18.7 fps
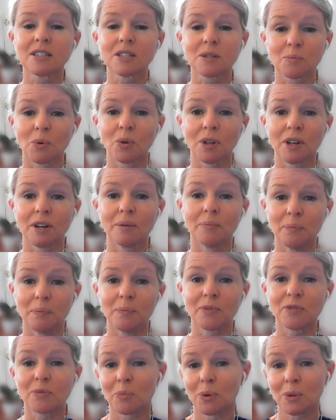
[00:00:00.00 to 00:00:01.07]

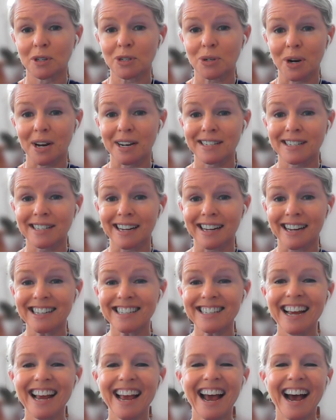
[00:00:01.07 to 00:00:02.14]
and smaller traders, I
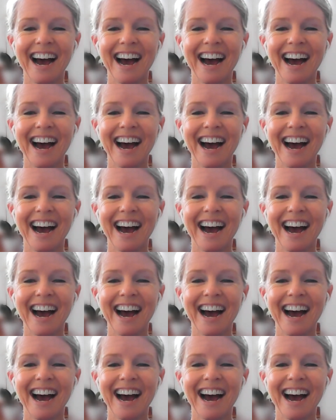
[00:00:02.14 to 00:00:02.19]
guess.